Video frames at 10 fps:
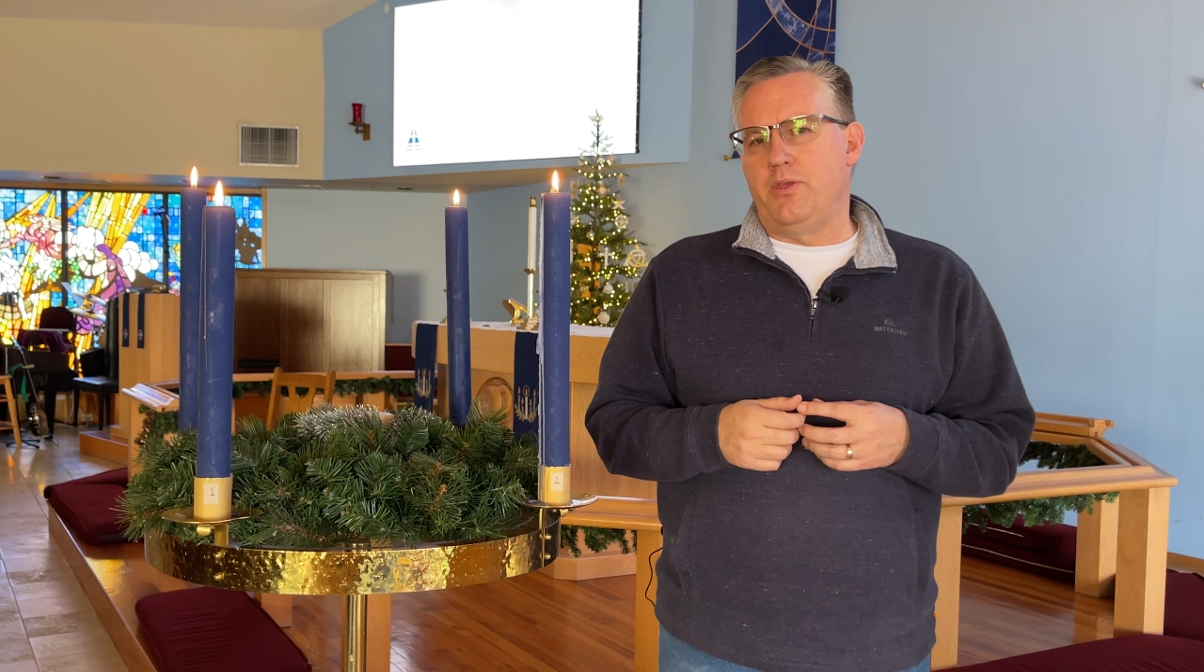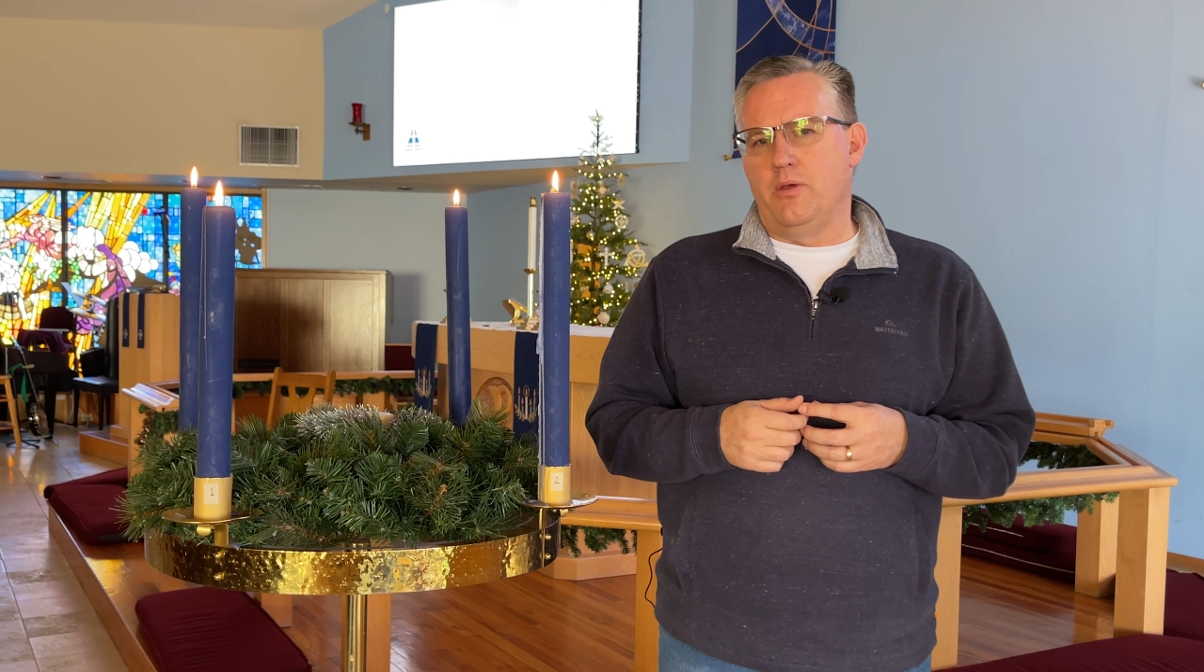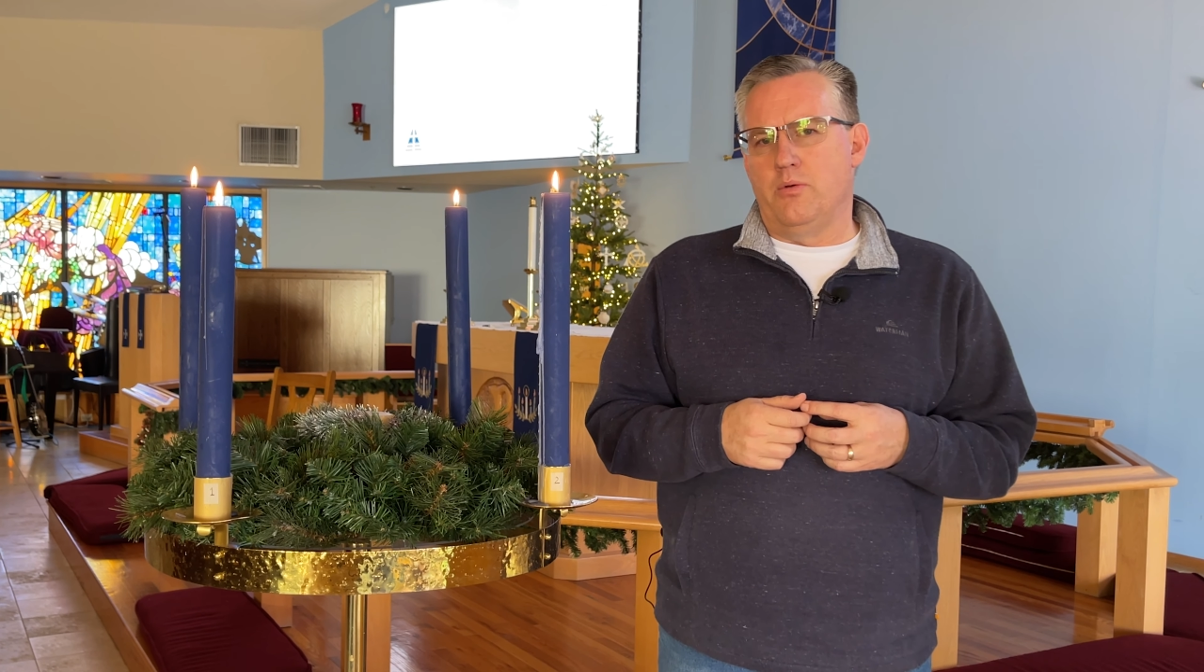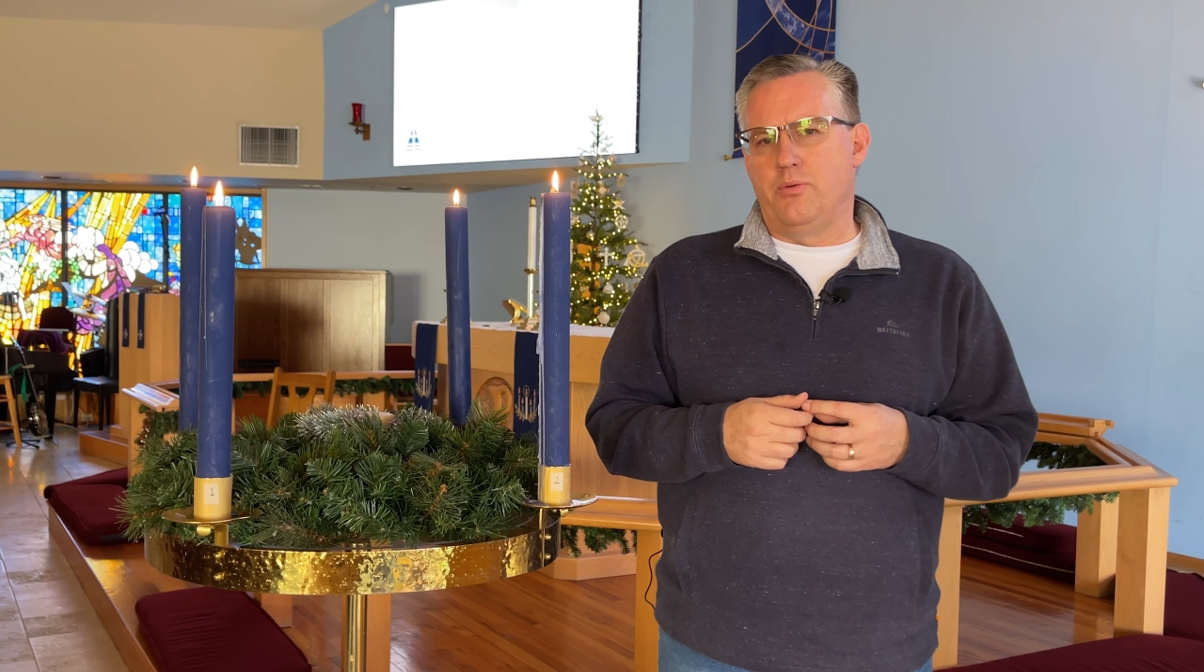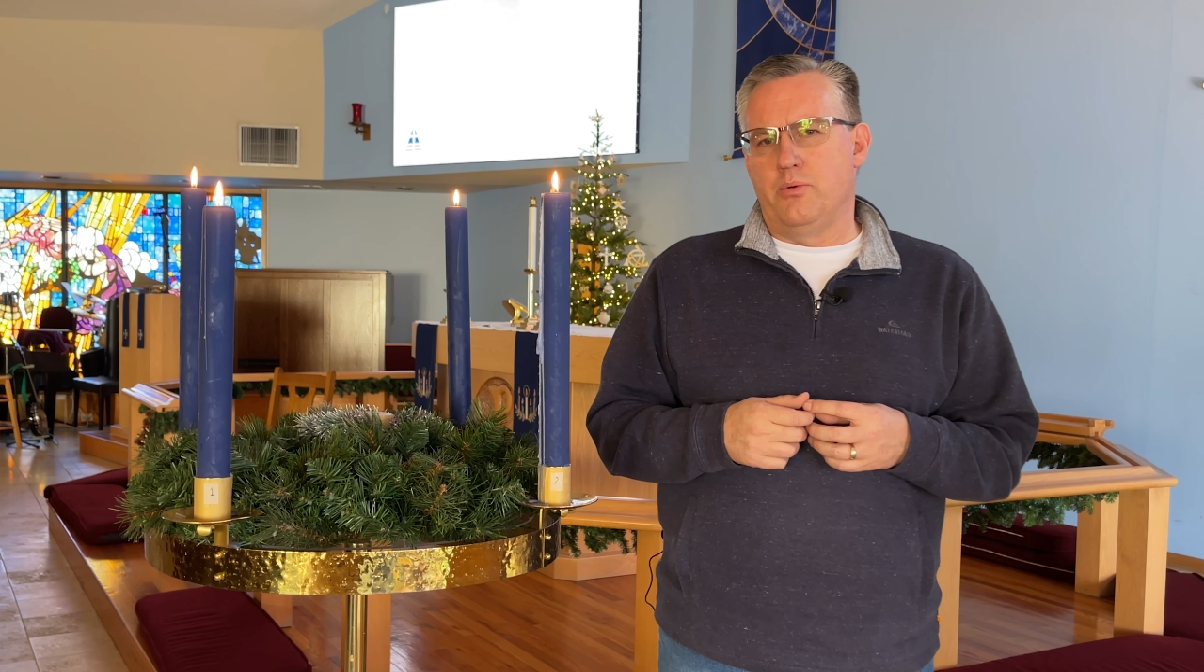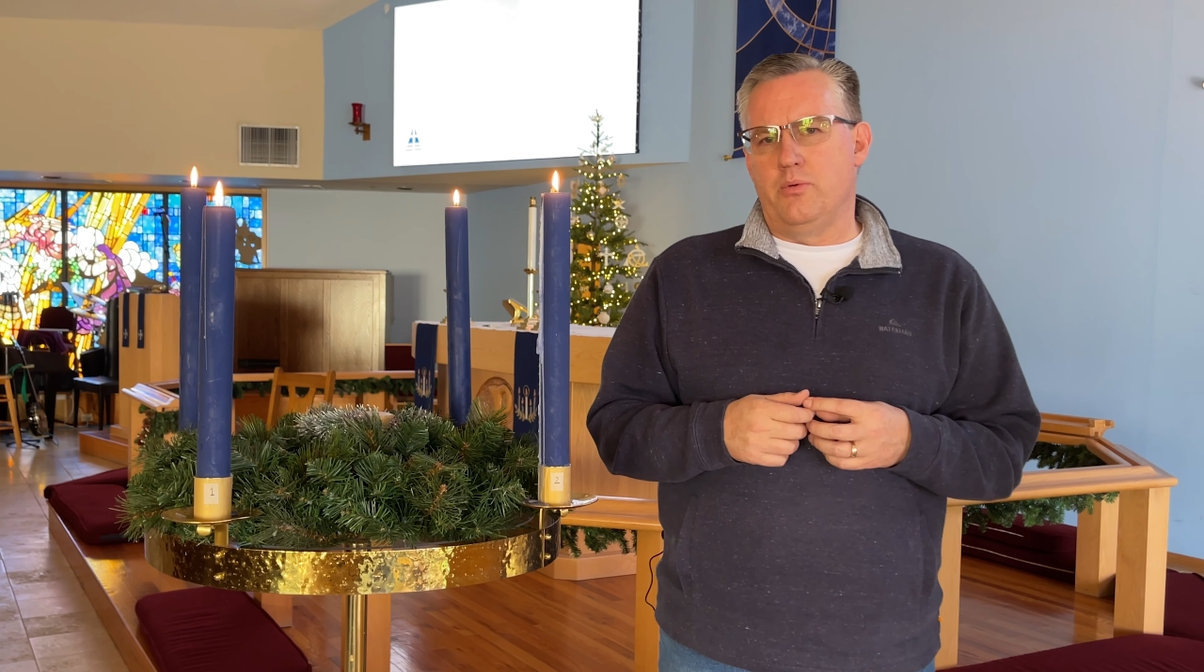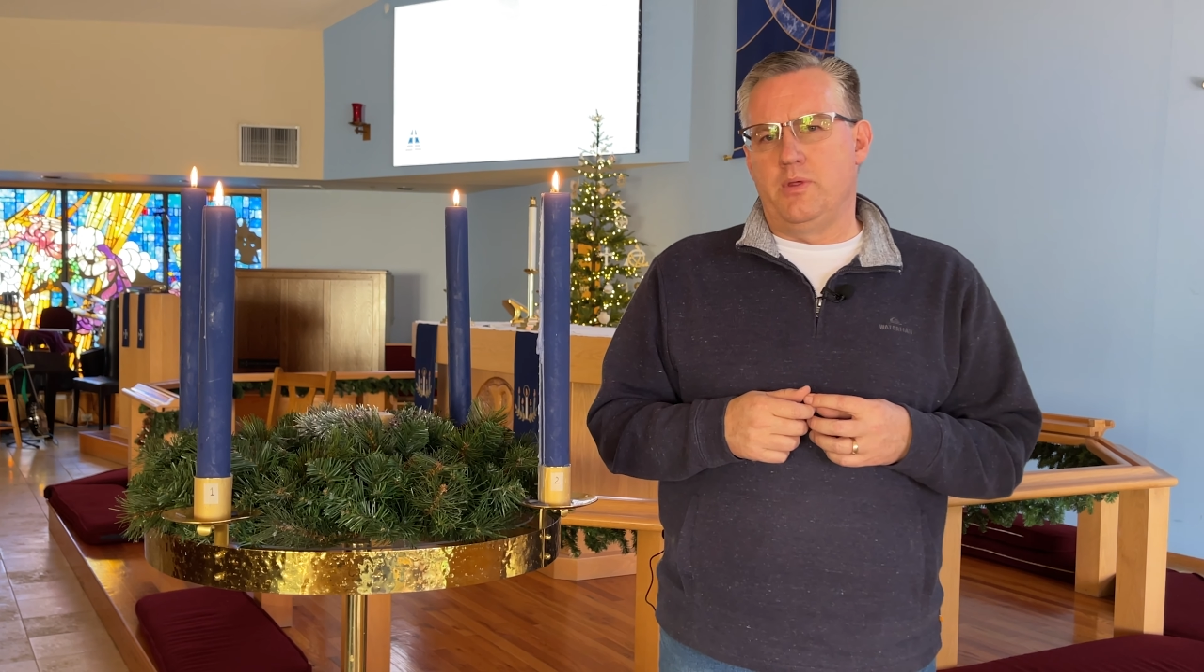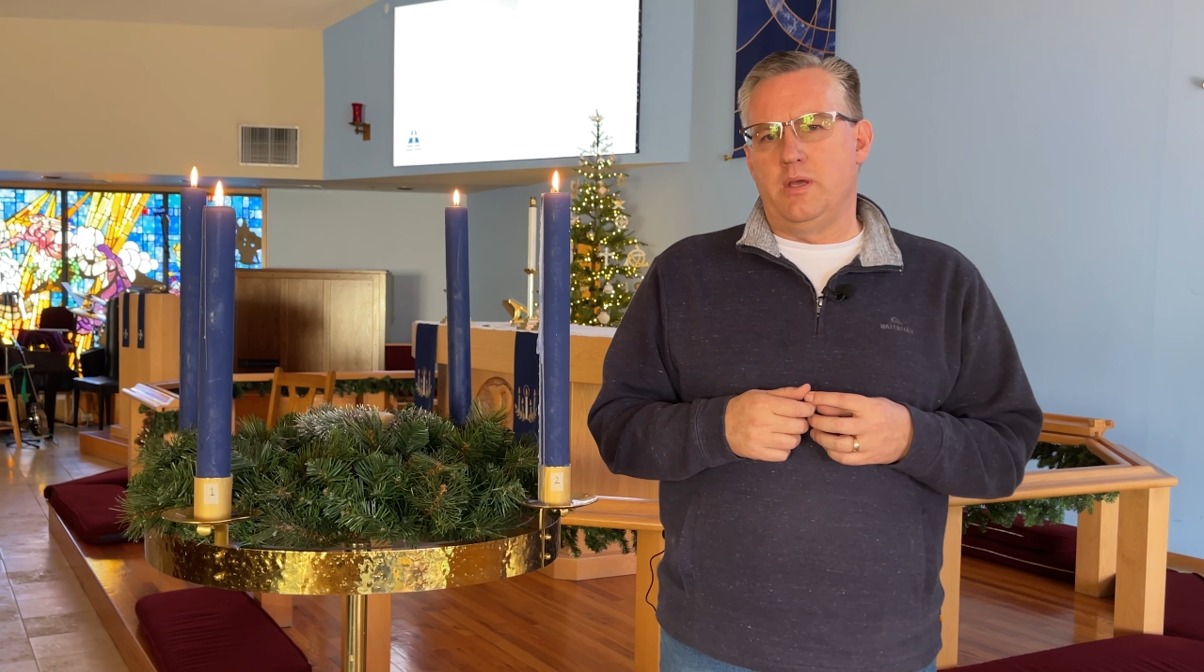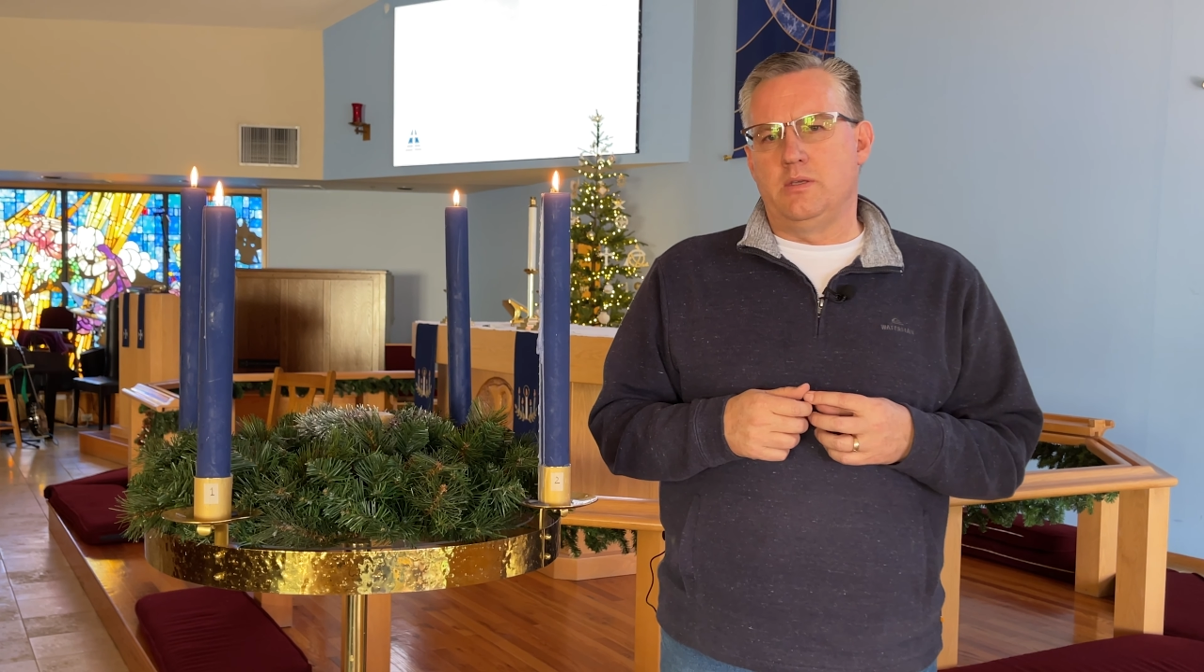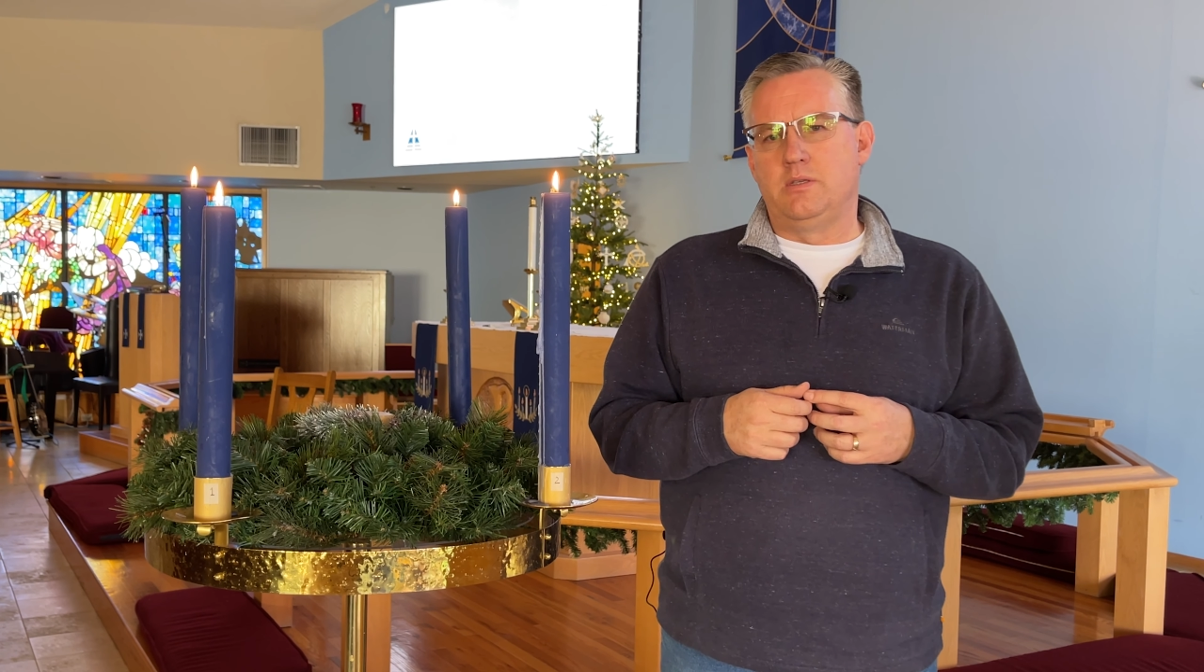you through
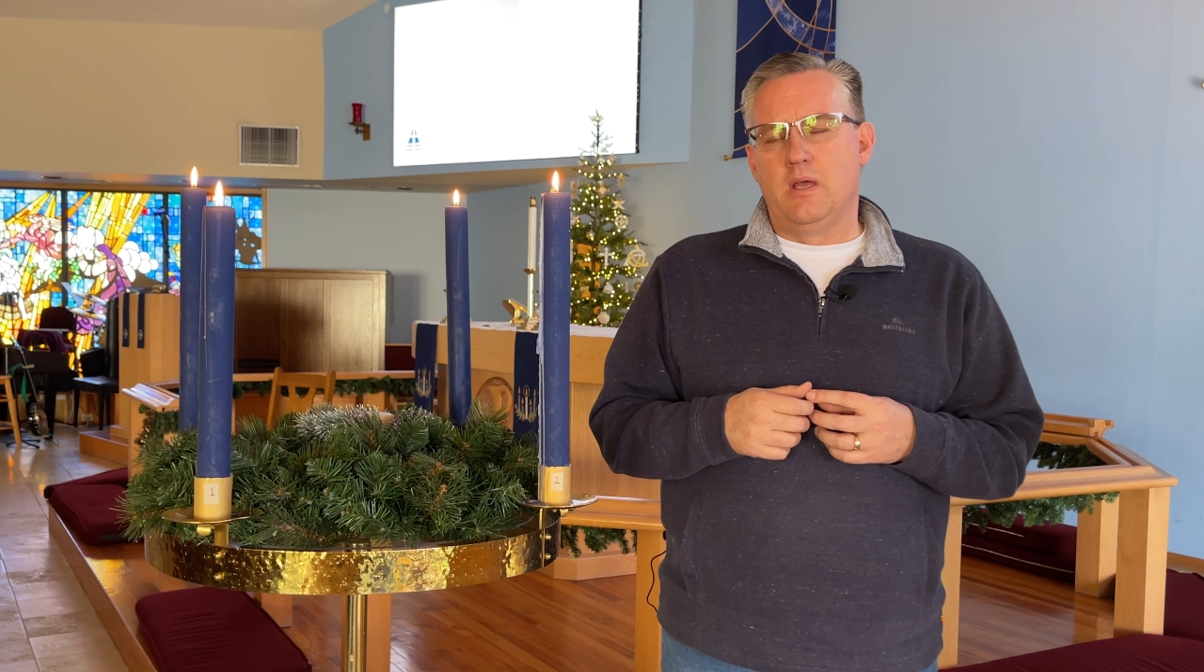these